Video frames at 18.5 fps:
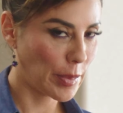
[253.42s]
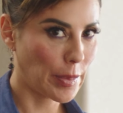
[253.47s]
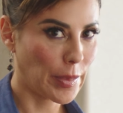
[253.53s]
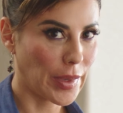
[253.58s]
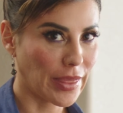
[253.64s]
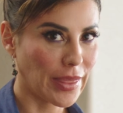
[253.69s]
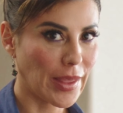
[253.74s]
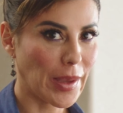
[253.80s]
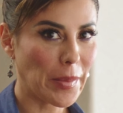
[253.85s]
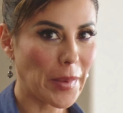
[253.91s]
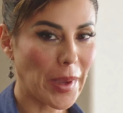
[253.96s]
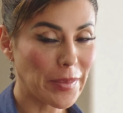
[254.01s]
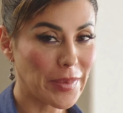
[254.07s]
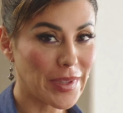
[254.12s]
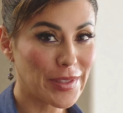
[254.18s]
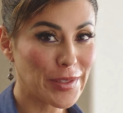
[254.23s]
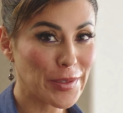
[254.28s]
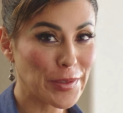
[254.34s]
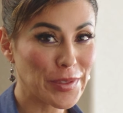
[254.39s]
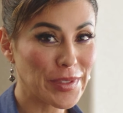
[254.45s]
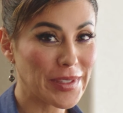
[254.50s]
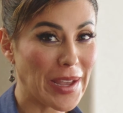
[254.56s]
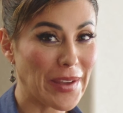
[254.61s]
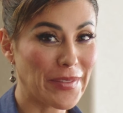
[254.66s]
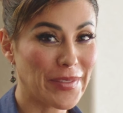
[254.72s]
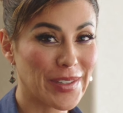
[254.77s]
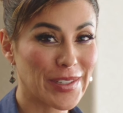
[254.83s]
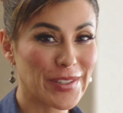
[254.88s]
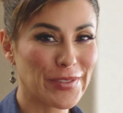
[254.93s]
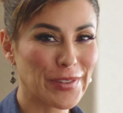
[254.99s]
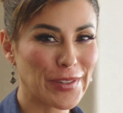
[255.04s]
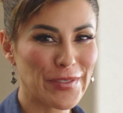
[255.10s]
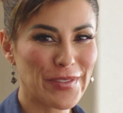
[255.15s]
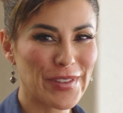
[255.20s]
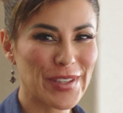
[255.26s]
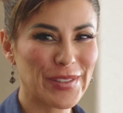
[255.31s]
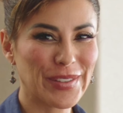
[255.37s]
but that might be too savage for
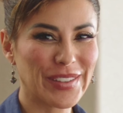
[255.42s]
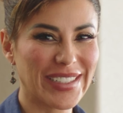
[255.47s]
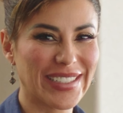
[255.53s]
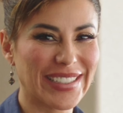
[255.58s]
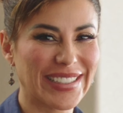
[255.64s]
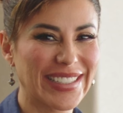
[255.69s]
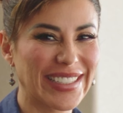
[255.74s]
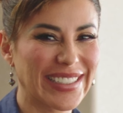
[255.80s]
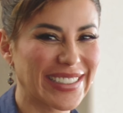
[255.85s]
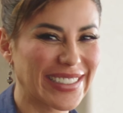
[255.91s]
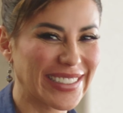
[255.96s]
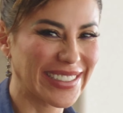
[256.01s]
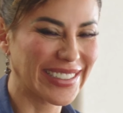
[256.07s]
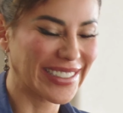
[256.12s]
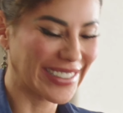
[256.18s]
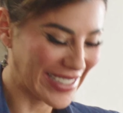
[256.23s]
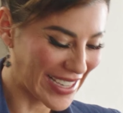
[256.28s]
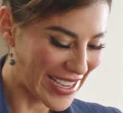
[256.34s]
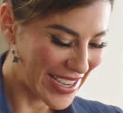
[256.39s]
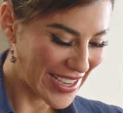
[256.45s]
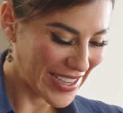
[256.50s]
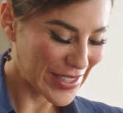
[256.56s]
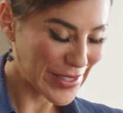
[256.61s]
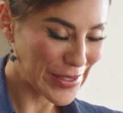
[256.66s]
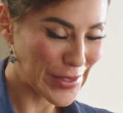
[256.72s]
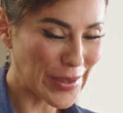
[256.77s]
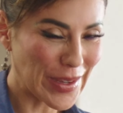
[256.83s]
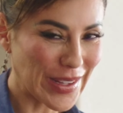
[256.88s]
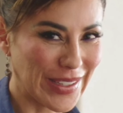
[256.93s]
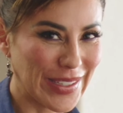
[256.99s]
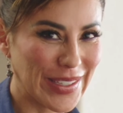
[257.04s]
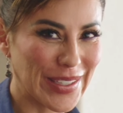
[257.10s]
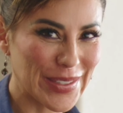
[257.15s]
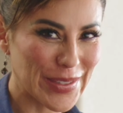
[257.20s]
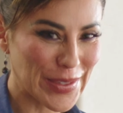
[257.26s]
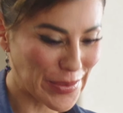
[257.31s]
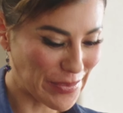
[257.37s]
viewers. So I'll
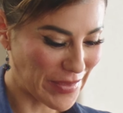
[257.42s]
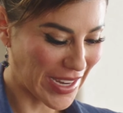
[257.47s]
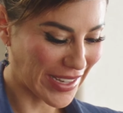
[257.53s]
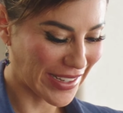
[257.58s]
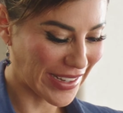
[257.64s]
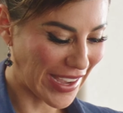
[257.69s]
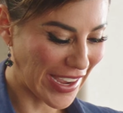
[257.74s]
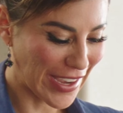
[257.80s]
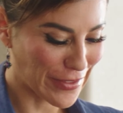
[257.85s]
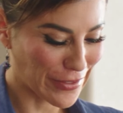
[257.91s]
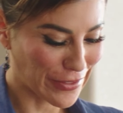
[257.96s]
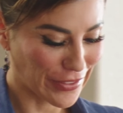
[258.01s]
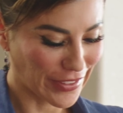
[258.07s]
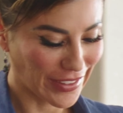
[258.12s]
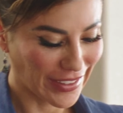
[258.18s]
use my knife.